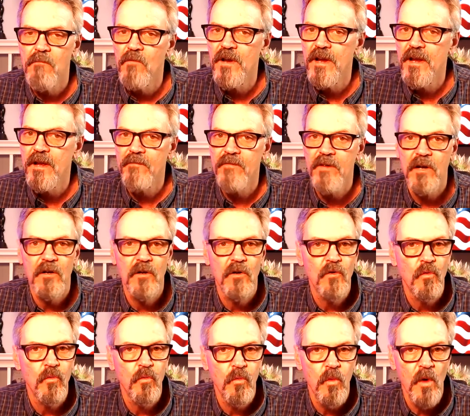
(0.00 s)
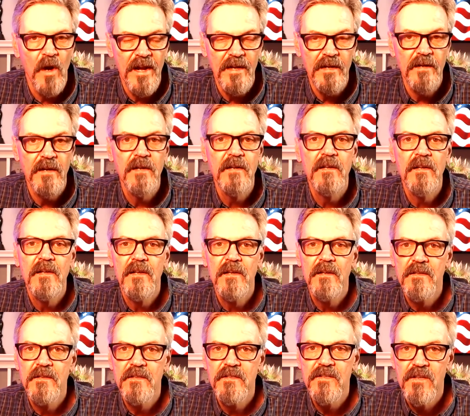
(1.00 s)
We have a great
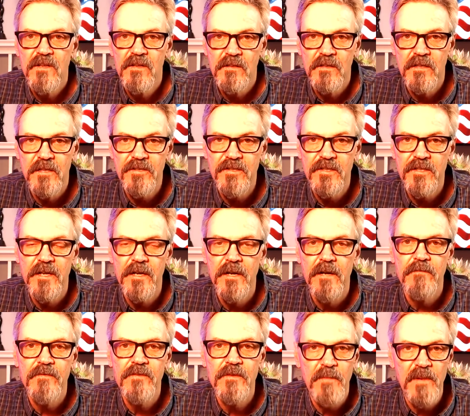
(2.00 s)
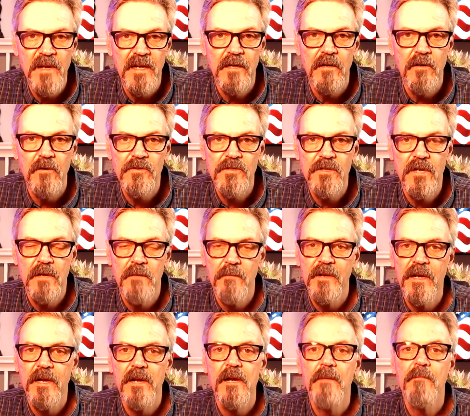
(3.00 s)
listing of speakers
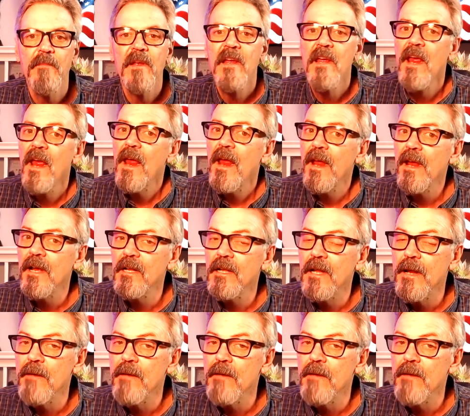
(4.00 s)
coming up. L.A.